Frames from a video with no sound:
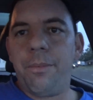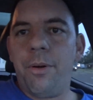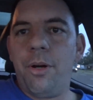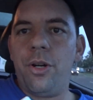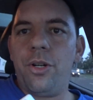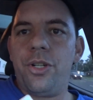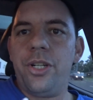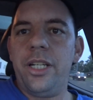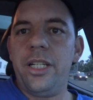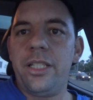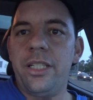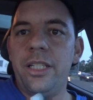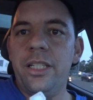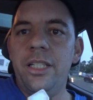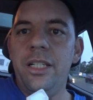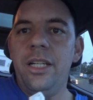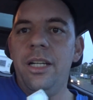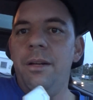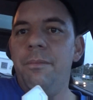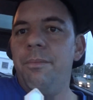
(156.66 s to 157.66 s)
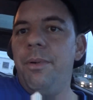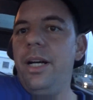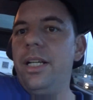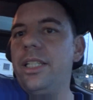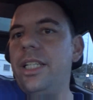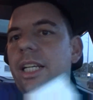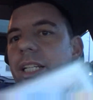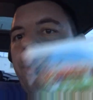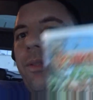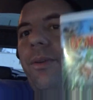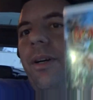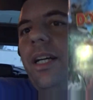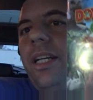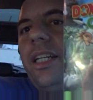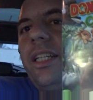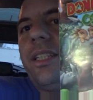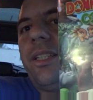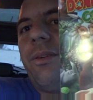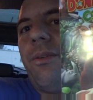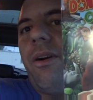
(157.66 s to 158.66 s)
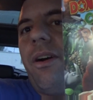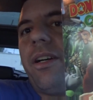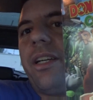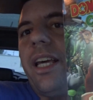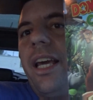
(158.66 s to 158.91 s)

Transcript: purchase, but guess what? It's the wrong